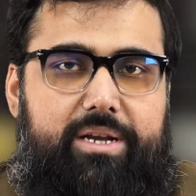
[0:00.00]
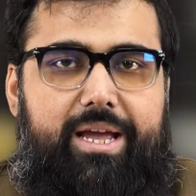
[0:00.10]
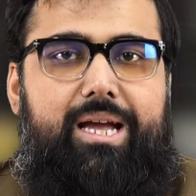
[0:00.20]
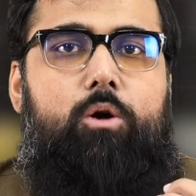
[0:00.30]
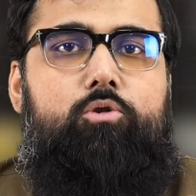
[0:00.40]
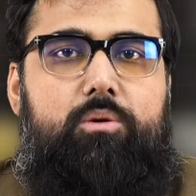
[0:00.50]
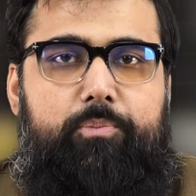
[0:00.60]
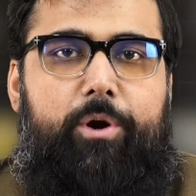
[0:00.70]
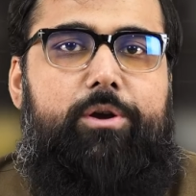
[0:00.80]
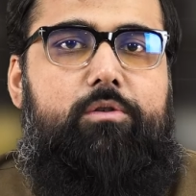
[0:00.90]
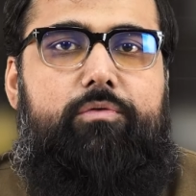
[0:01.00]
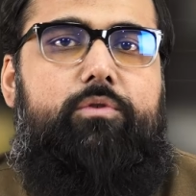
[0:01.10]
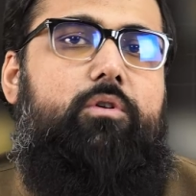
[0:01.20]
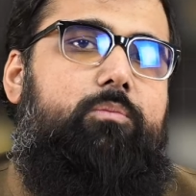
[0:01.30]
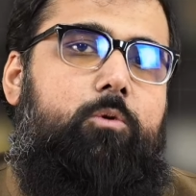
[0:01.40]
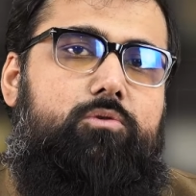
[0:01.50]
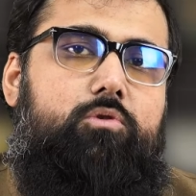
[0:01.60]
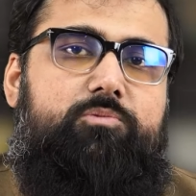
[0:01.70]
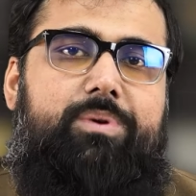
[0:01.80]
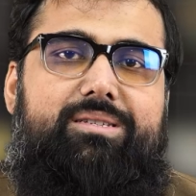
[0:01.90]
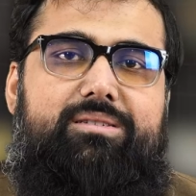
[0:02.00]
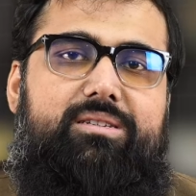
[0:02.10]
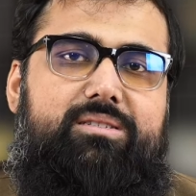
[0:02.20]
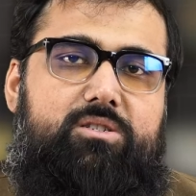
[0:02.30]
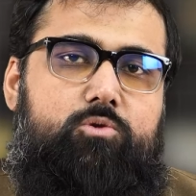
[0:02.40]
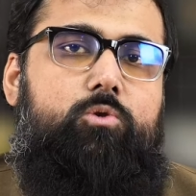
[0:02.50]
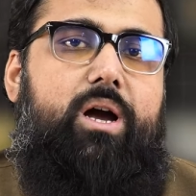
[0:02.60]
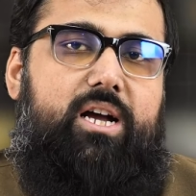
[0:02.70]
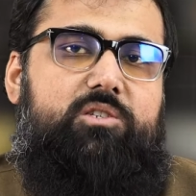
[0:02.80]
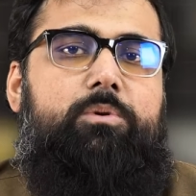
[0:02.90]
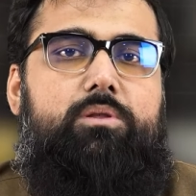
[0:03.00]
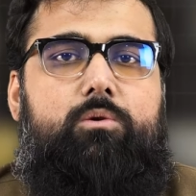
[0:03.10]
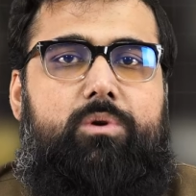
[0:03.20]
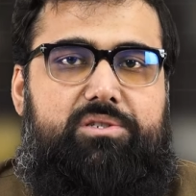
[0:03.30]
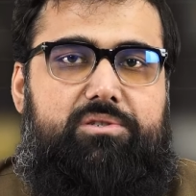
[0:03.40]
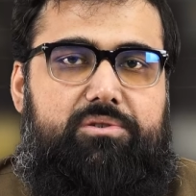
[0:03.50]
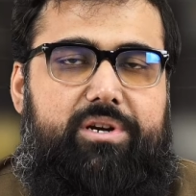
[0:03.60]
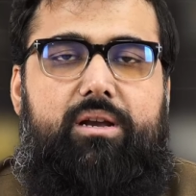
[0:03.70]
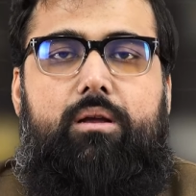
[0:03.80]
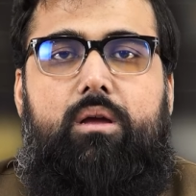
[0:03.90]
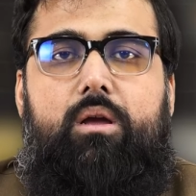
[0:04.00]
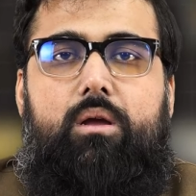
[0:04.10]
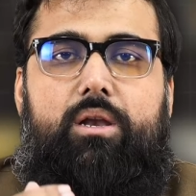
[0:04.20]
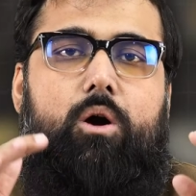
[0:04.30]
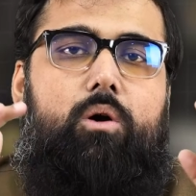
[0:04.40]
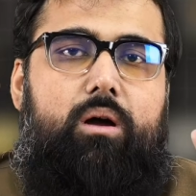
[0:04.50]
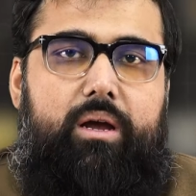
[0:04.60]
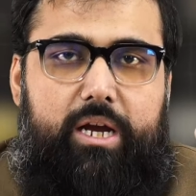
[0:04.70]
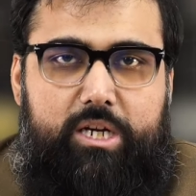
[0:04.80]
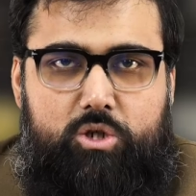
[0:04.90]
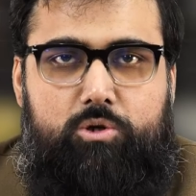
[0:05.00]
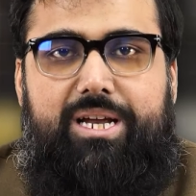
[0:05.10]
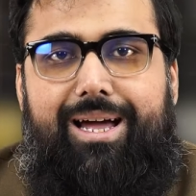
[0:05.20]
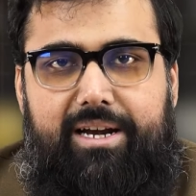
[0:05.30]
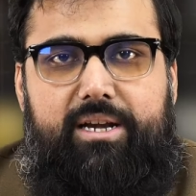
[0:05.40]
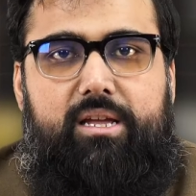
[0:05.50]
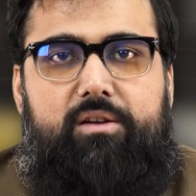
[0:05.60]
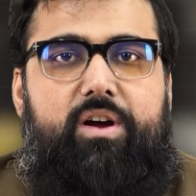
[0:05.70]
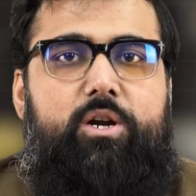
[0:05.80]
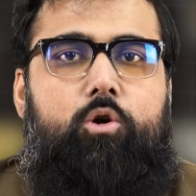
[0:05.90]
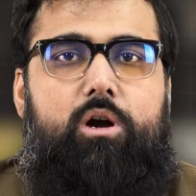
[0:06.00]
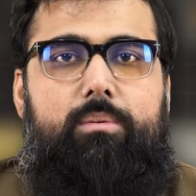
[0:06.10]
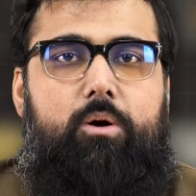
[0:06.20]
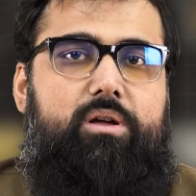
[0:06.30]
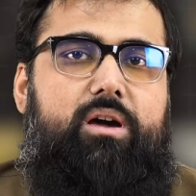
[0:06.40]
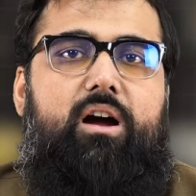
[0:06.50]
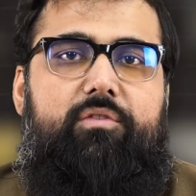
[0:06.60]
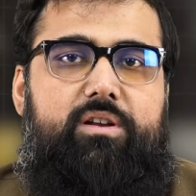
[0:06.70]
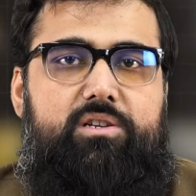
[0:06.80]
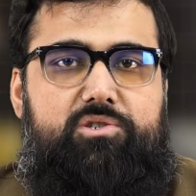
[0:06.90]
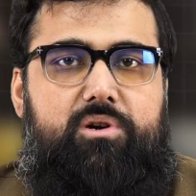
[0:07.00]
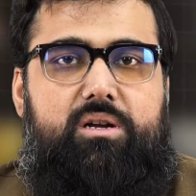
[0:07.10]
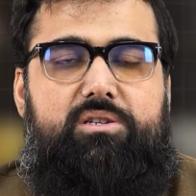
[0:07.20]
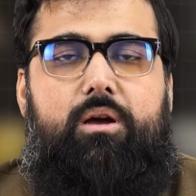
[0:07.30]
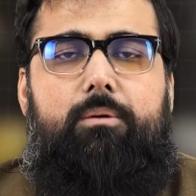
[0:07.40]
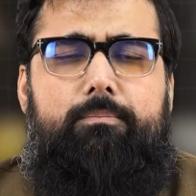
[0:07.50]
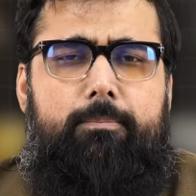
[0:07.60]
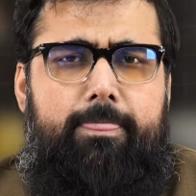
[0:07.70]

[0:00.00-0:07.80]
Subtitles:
take out the point of view of both those passages and do as per the question, right? Now, in totality, if I talk about craft and structure,